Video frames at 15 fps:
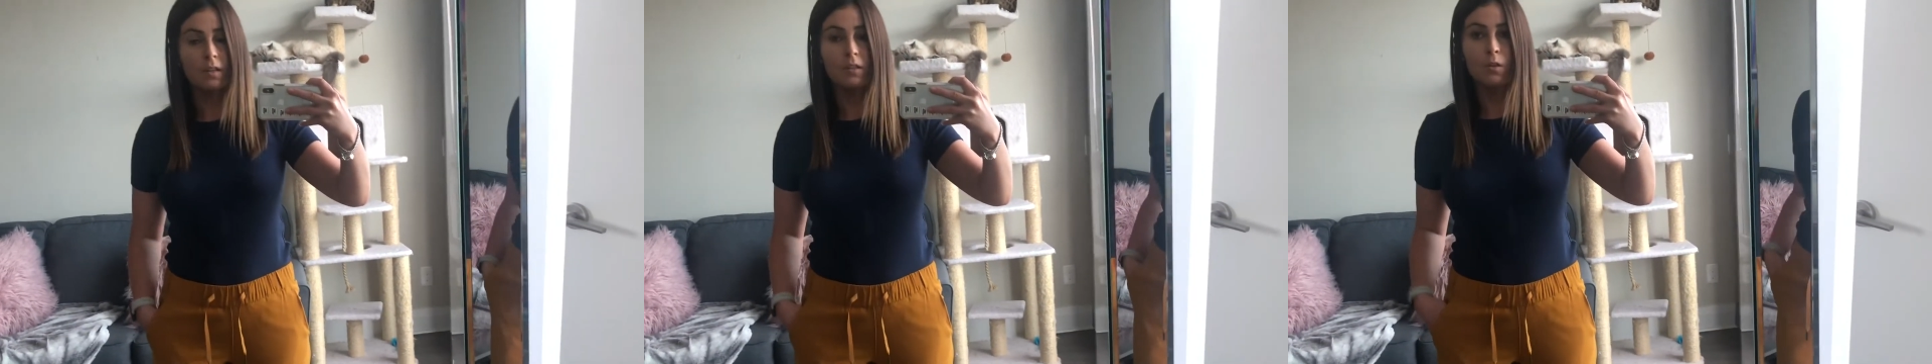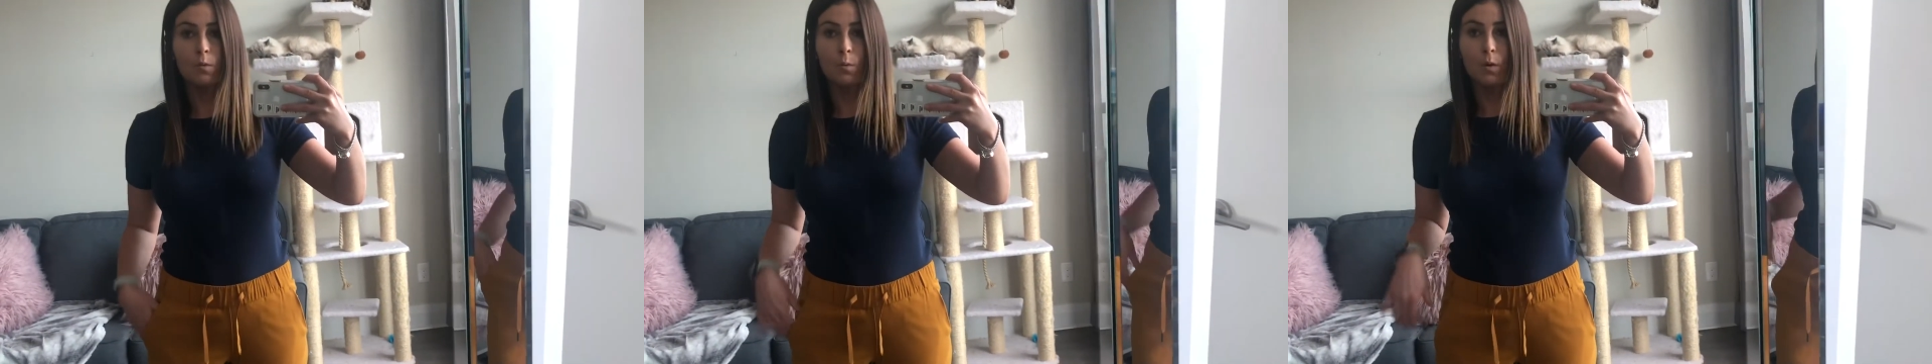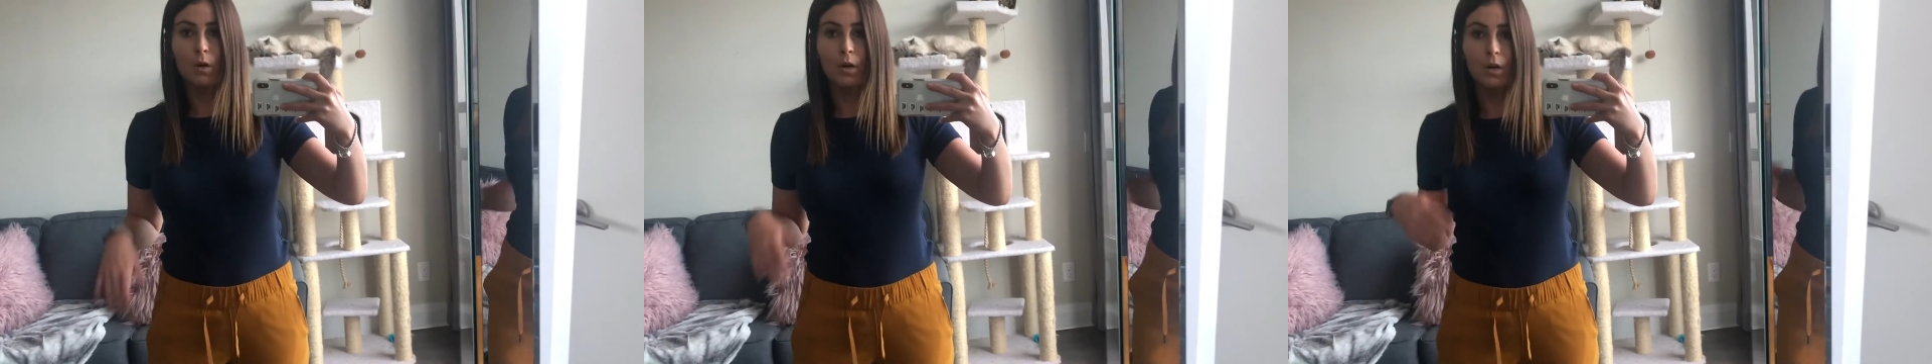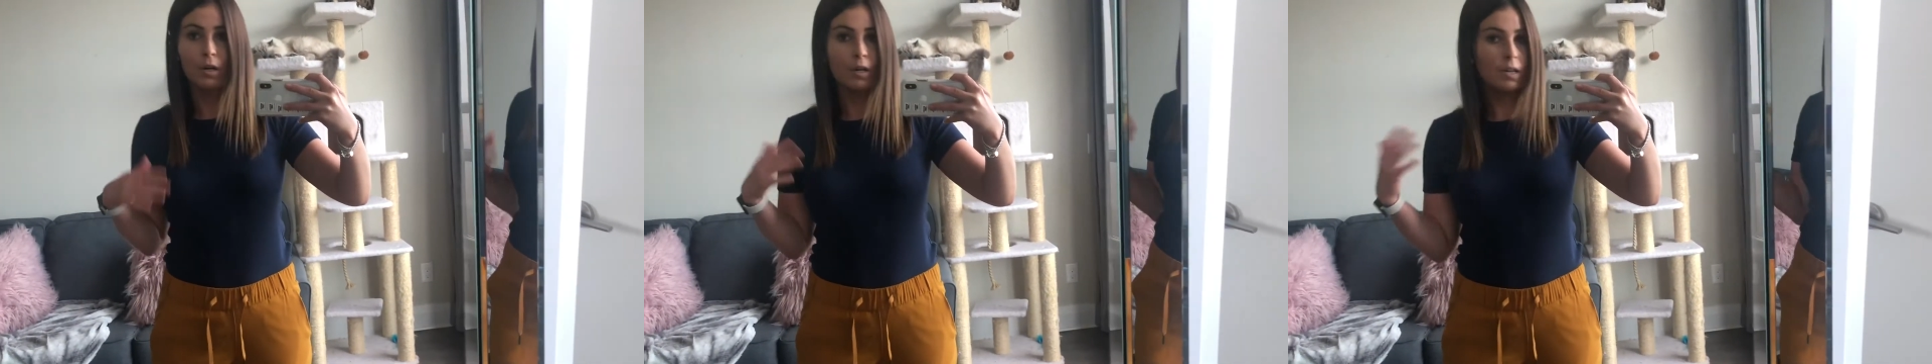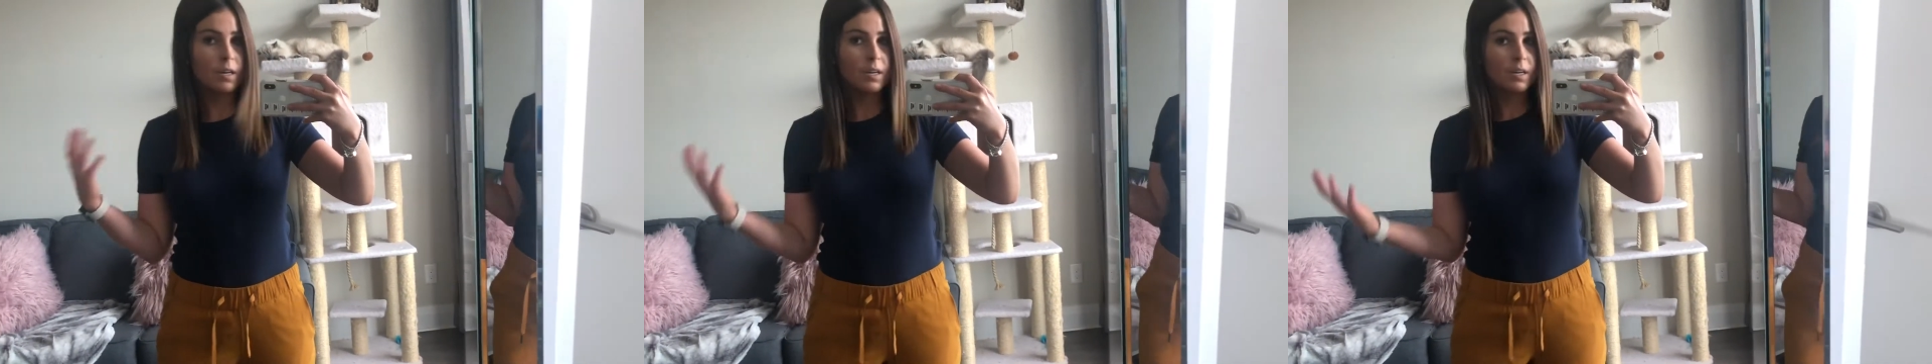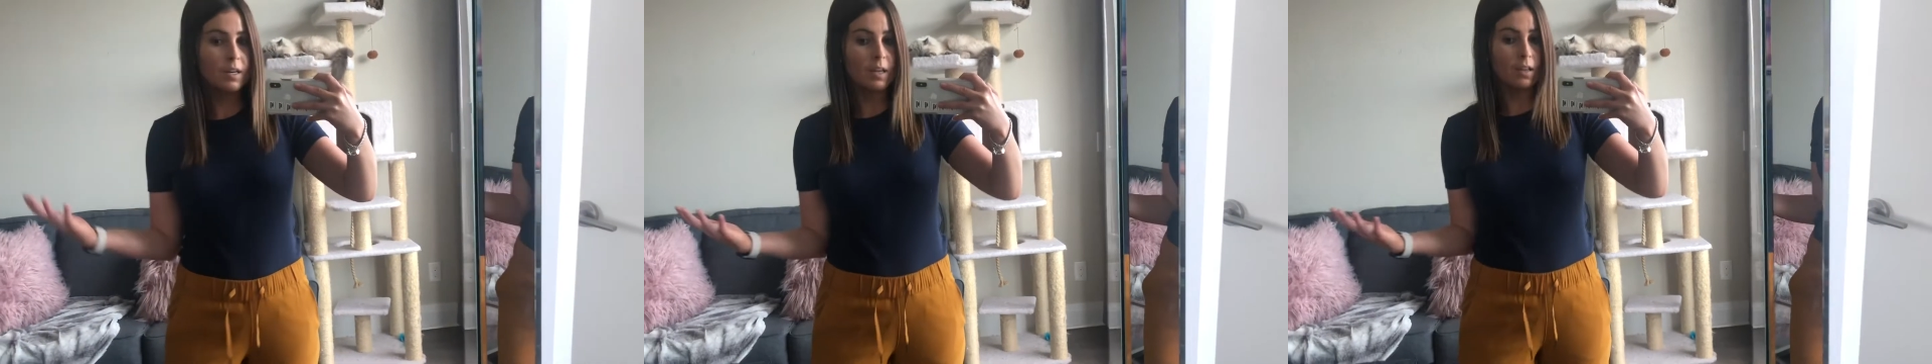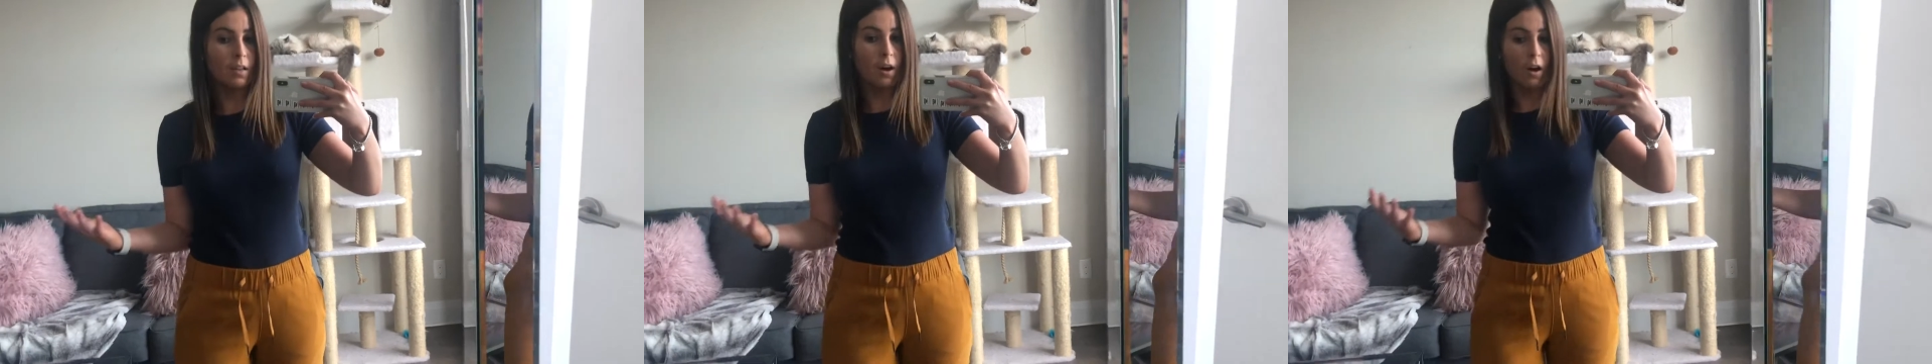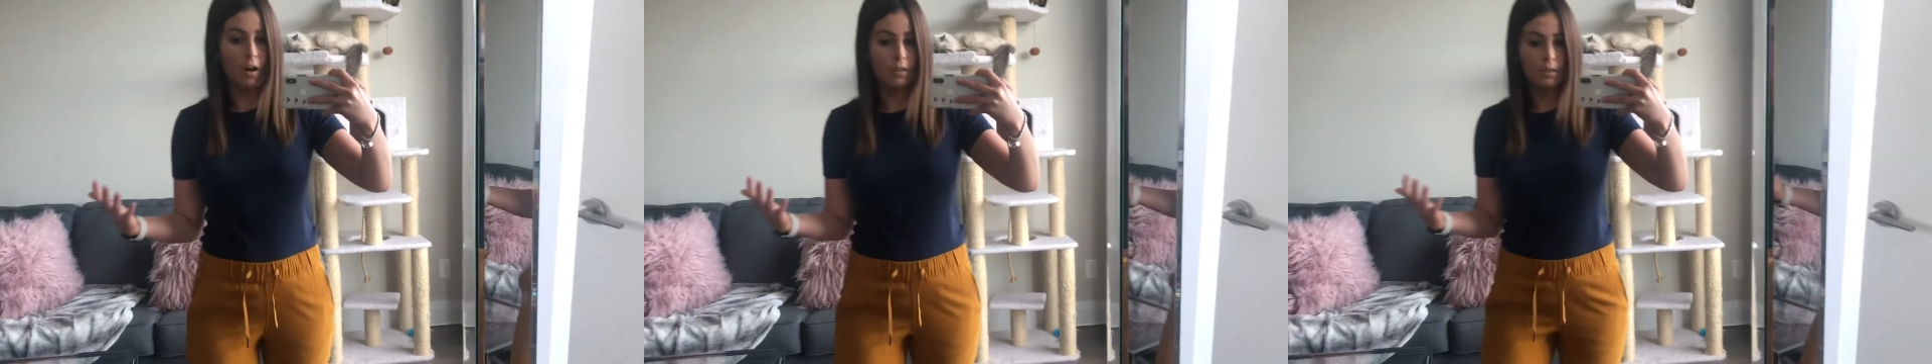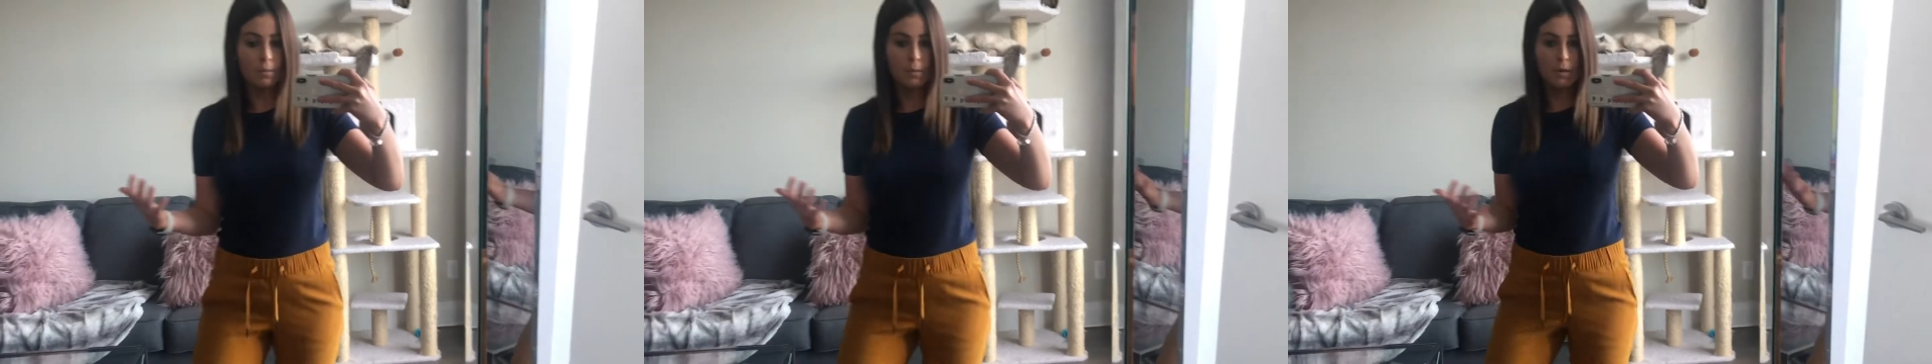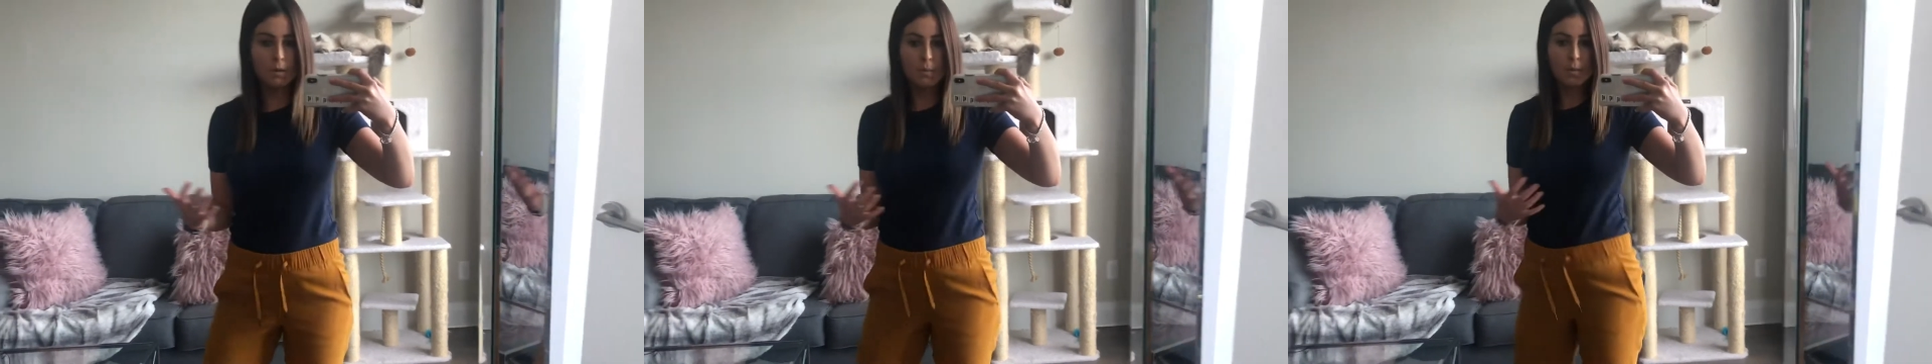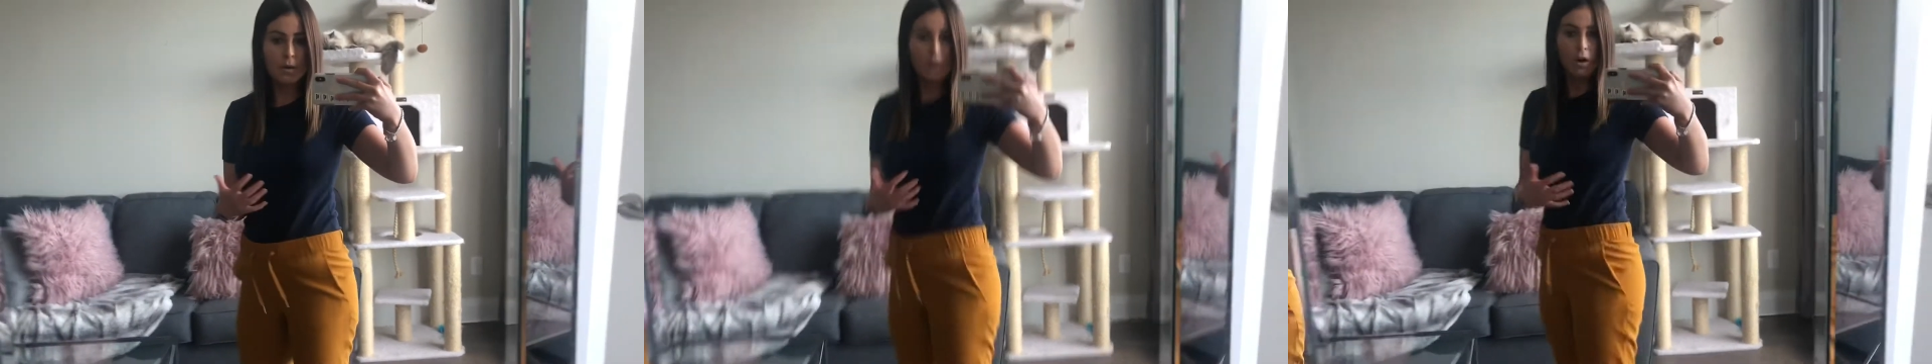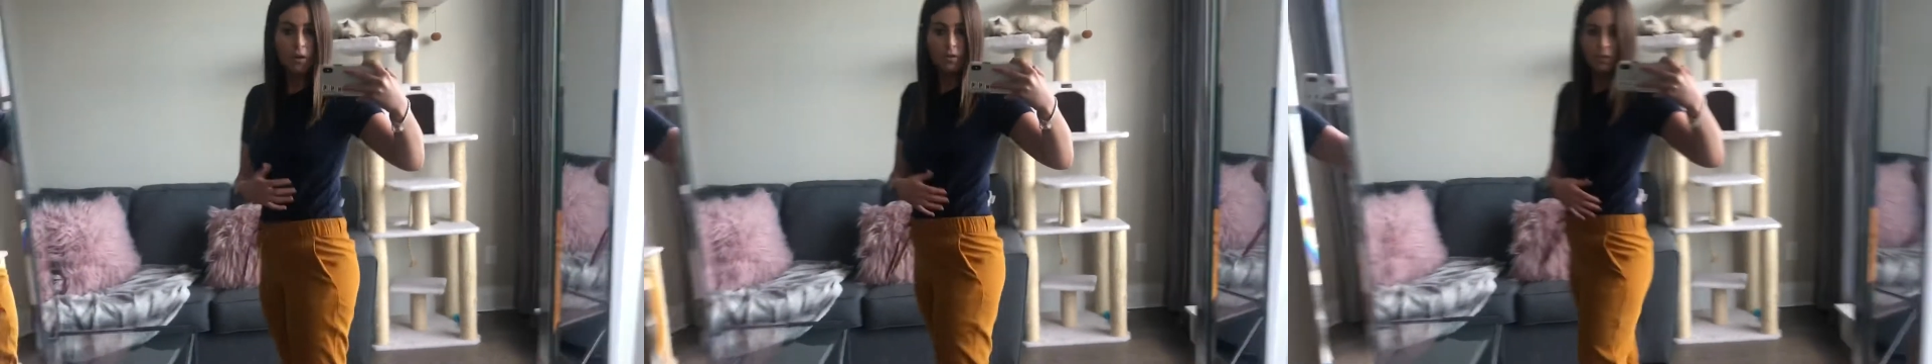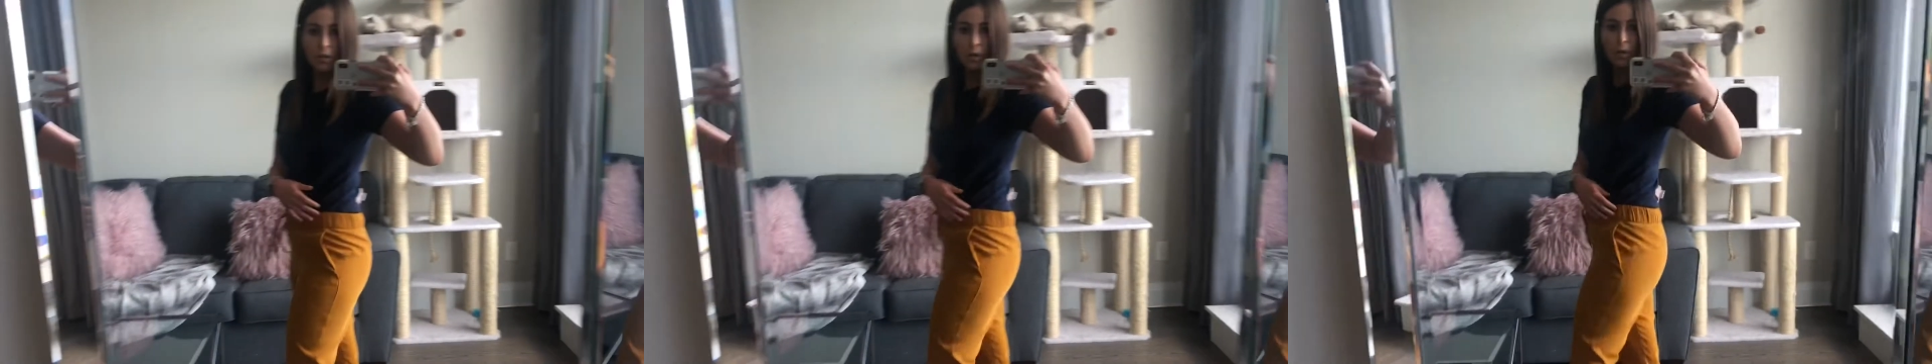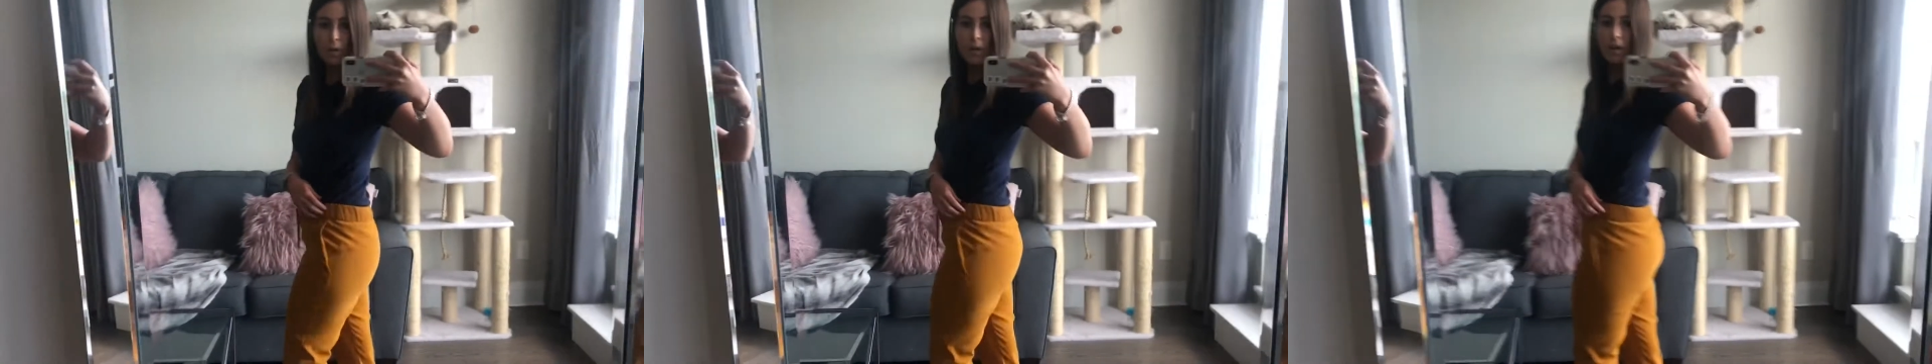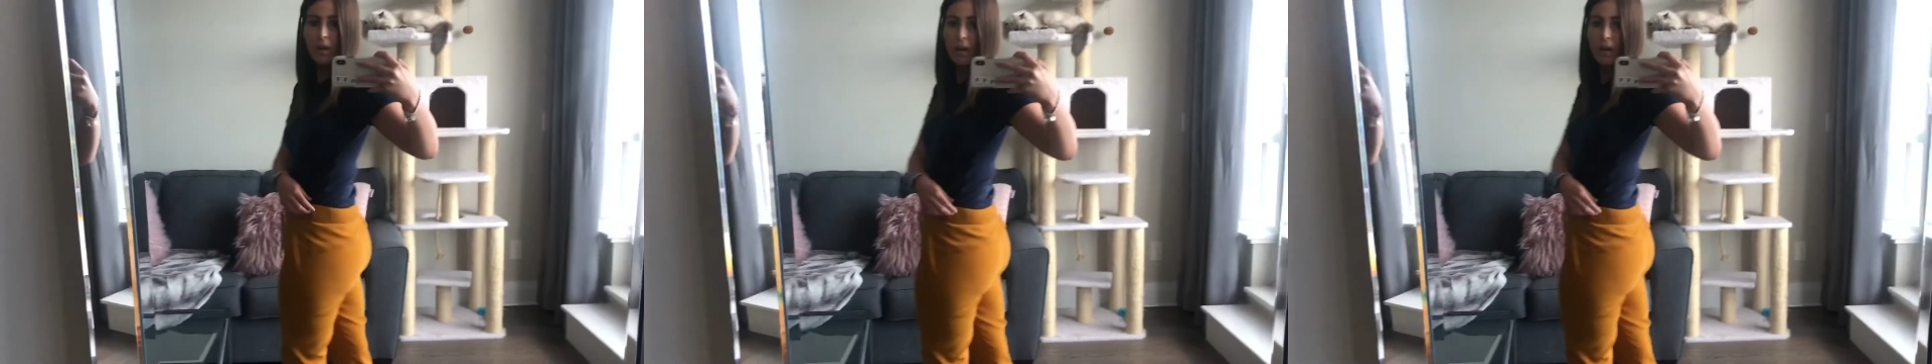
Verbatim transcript: to work in the hospital, but also